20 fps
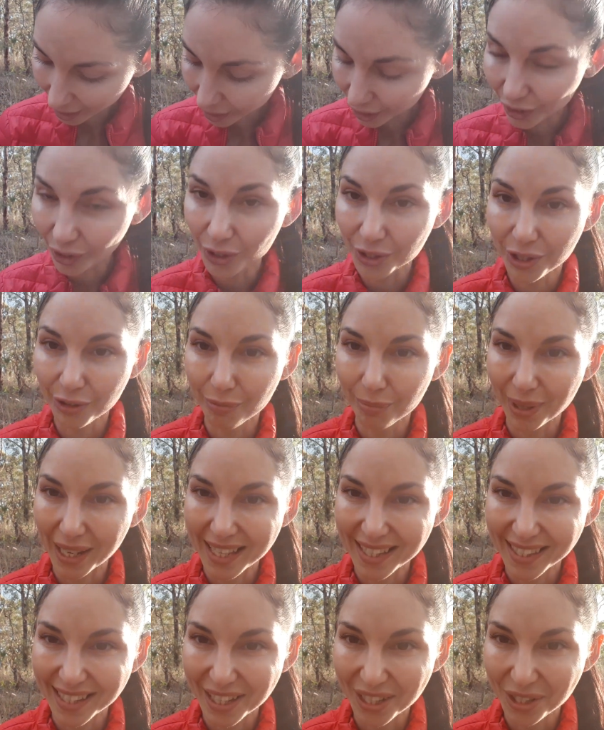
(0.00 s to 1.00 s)
Lots of
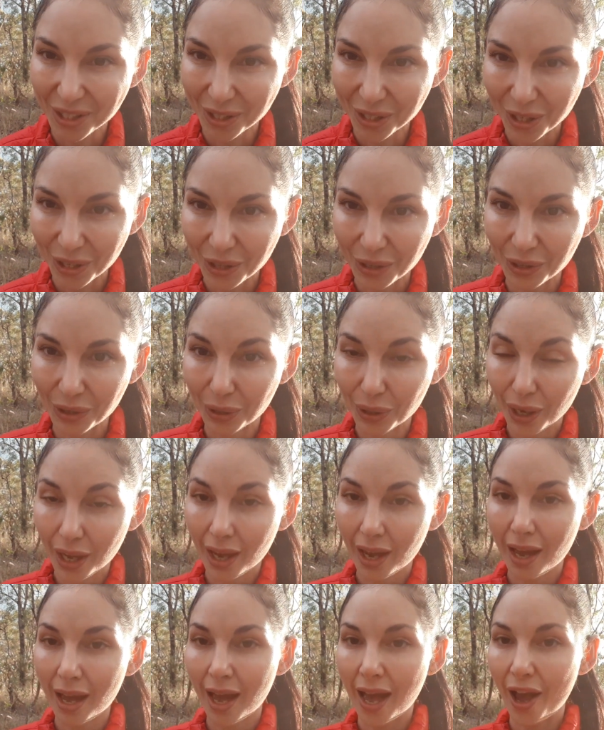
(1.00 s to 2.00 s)
blessings to you.
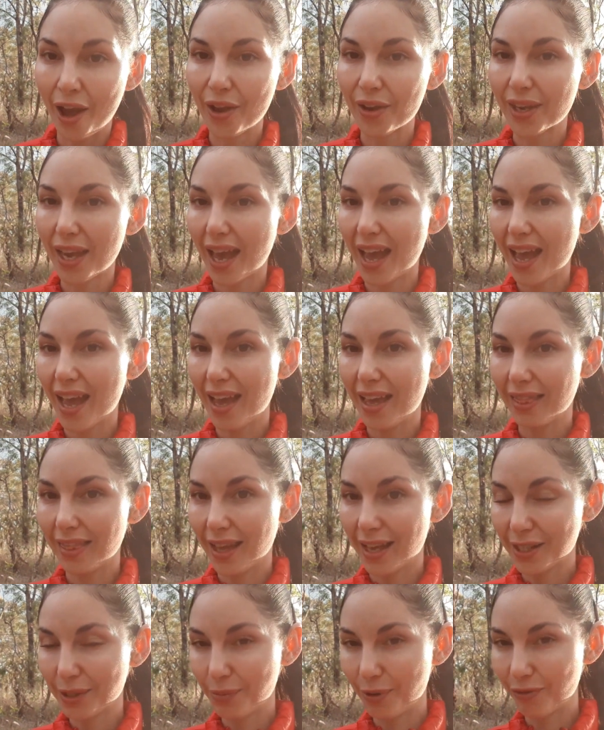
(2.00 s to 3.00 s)
Okay,
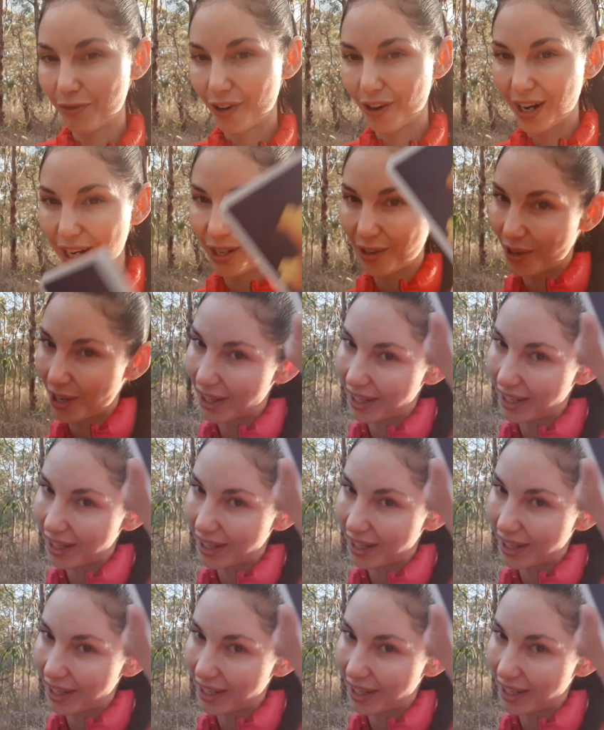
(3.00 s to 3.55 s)
last but very not